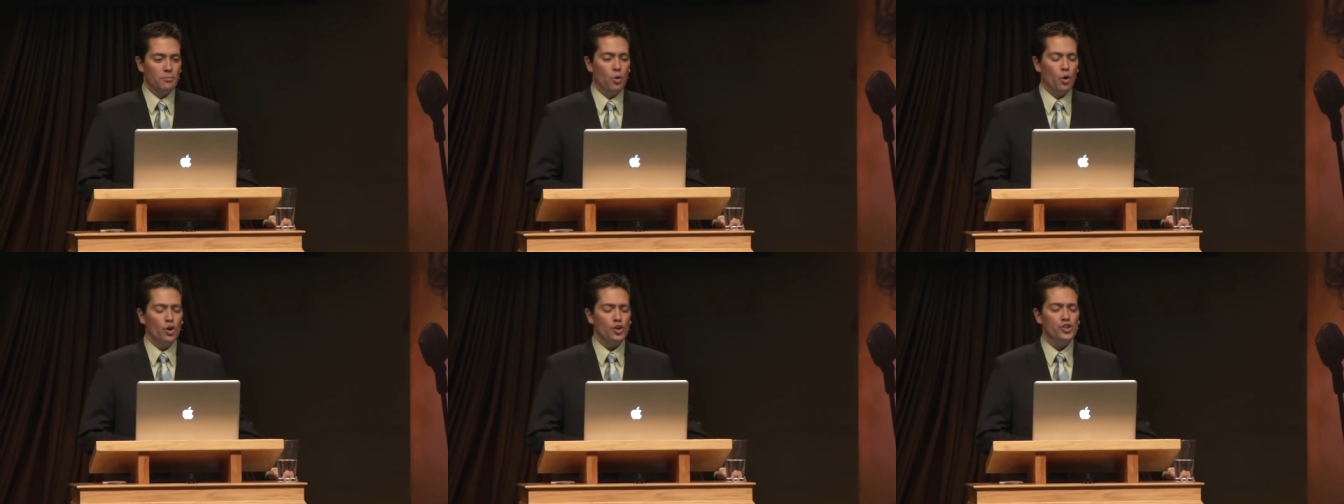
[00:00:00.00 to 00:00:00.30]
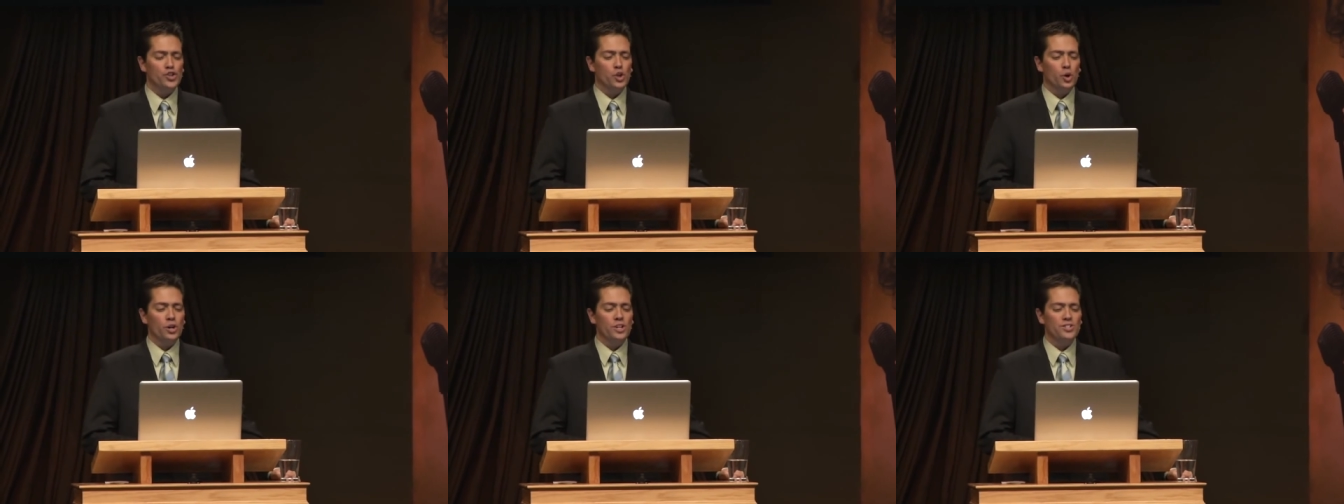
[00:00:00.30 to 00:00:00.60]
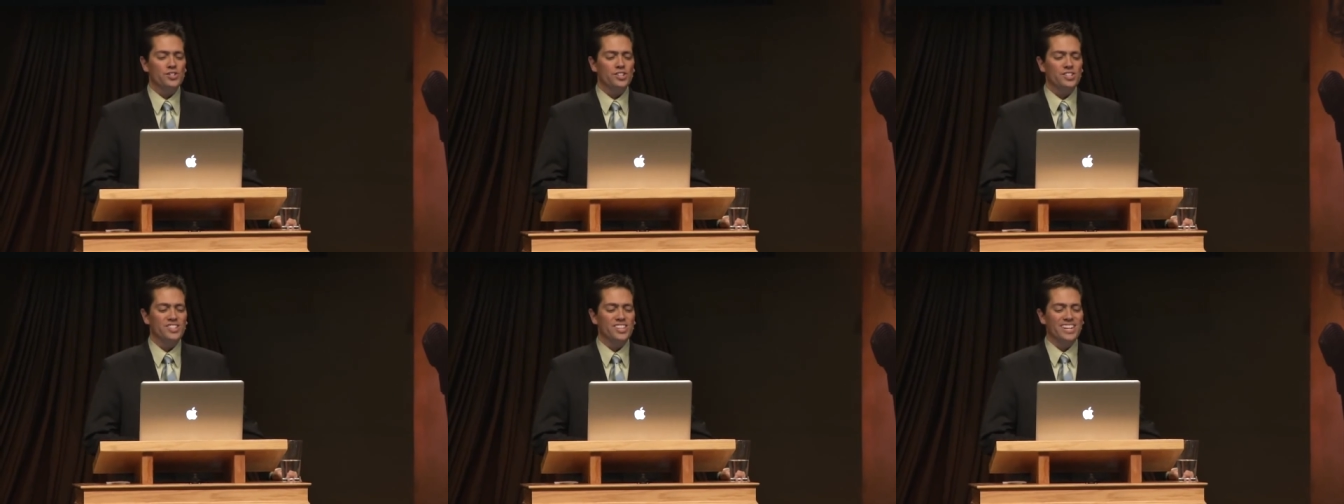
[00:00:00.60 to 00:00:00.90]
More
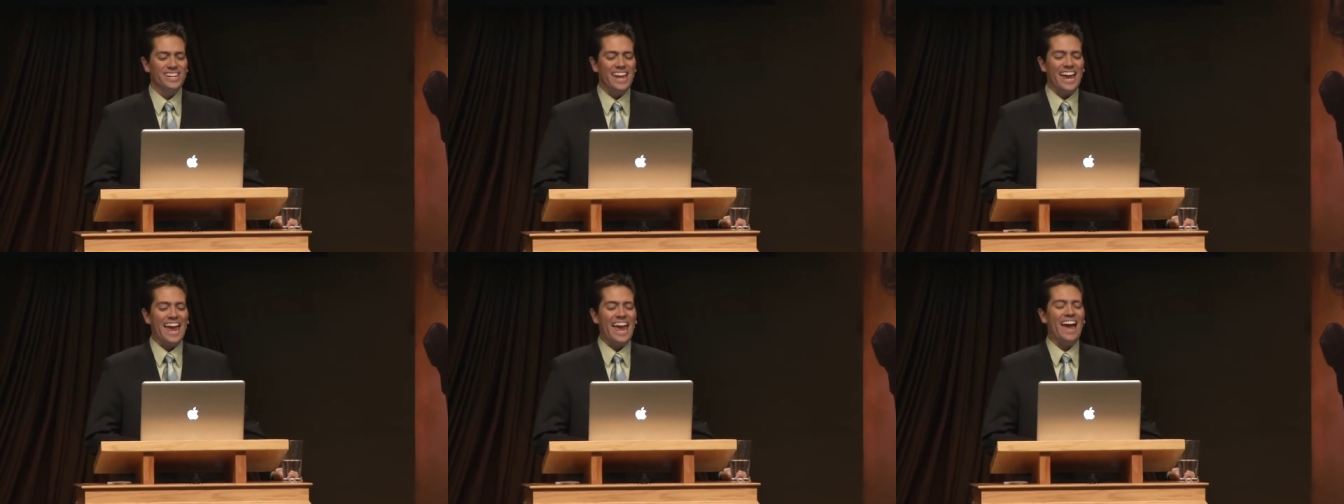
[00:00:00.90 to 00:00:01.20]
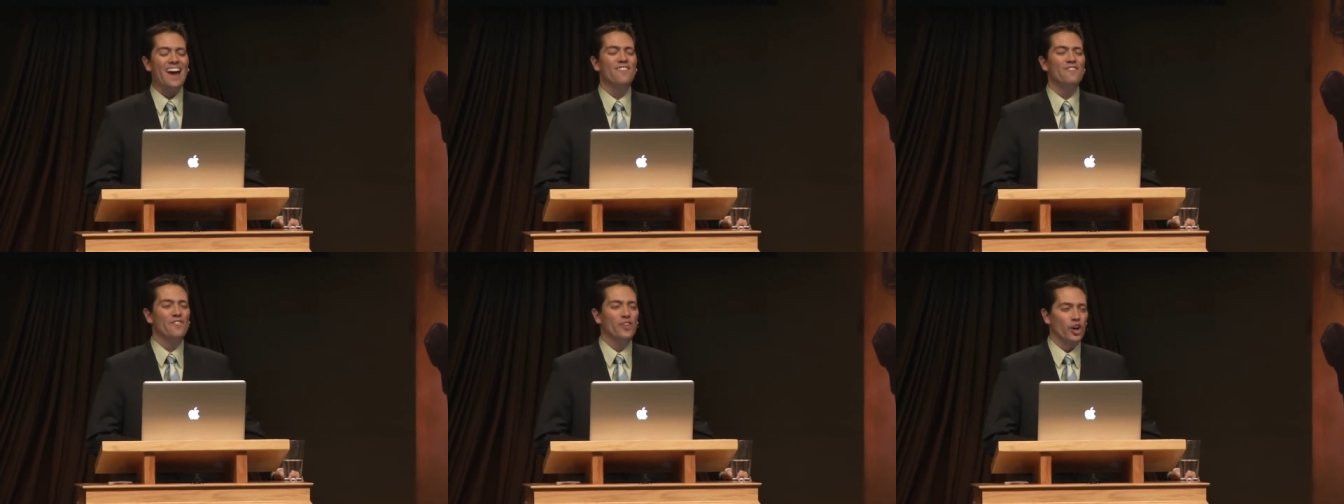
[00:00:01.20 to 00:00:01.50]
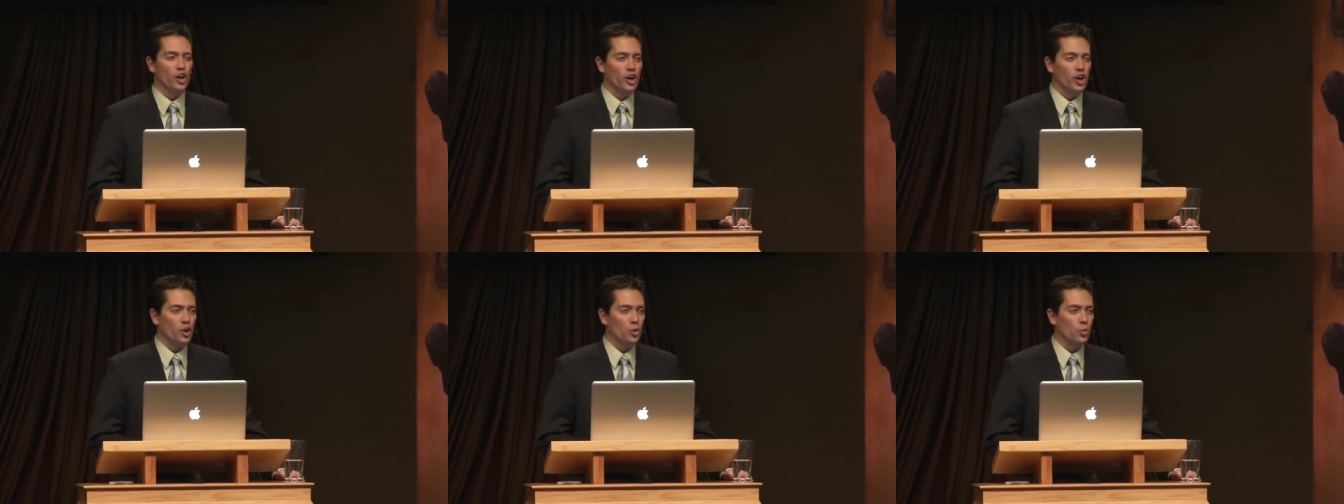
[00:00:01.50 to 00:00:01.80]
choices than
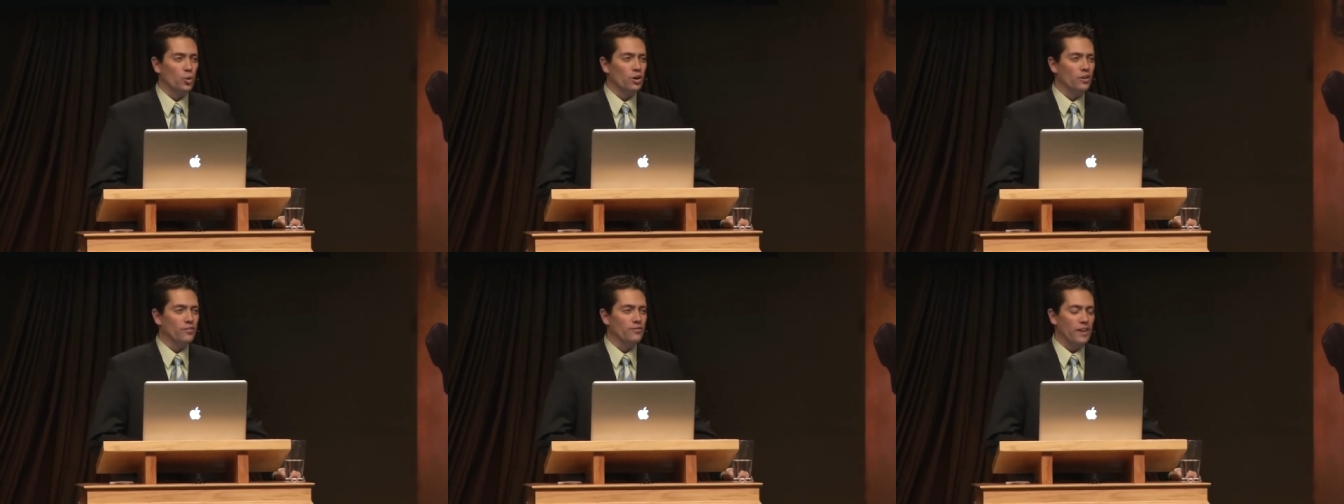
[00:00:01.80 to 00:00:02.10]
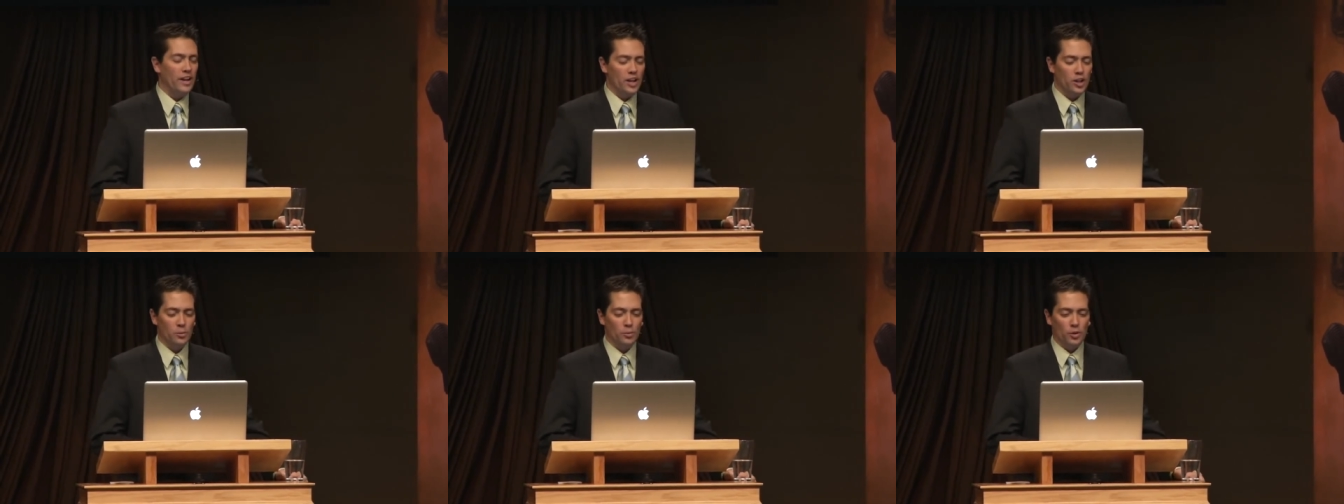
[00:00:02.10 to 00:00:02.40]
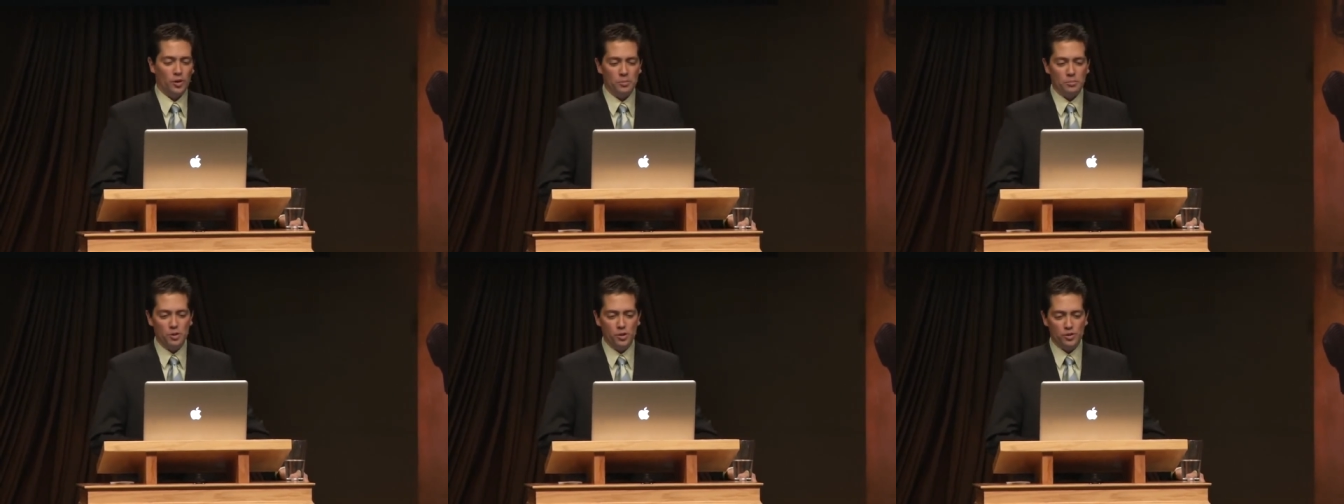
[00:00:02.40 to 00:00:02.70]
ever were
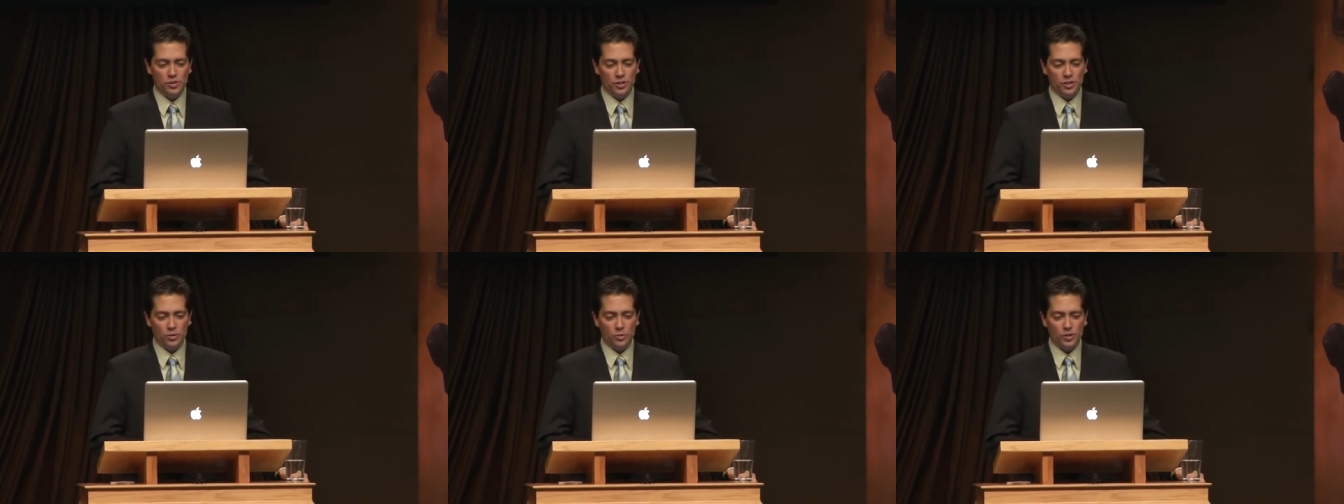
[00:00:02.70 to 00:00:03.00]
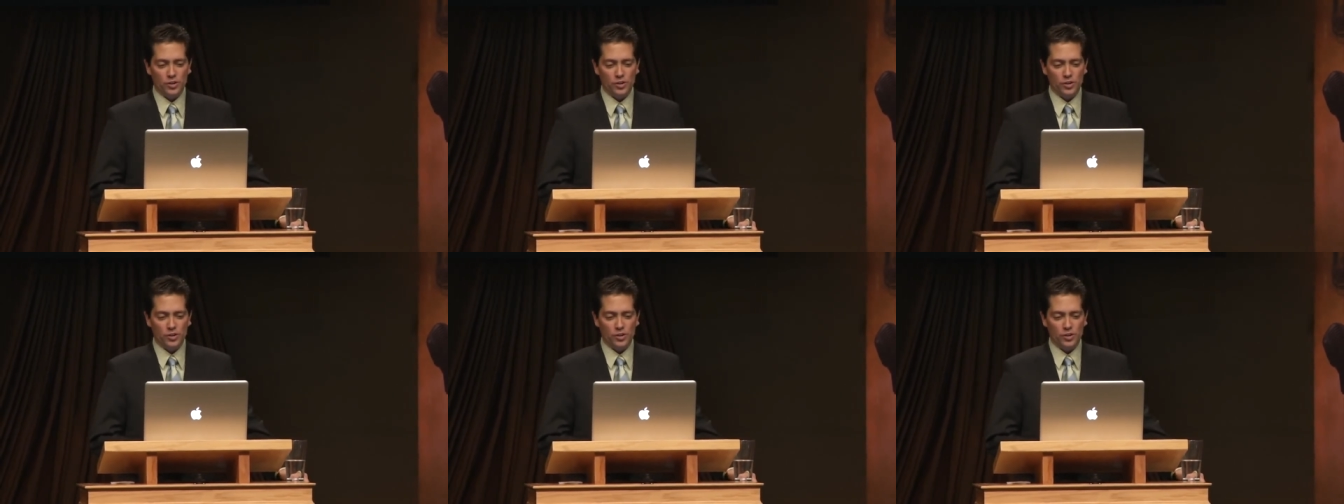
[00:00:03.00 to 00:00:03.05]
available in music.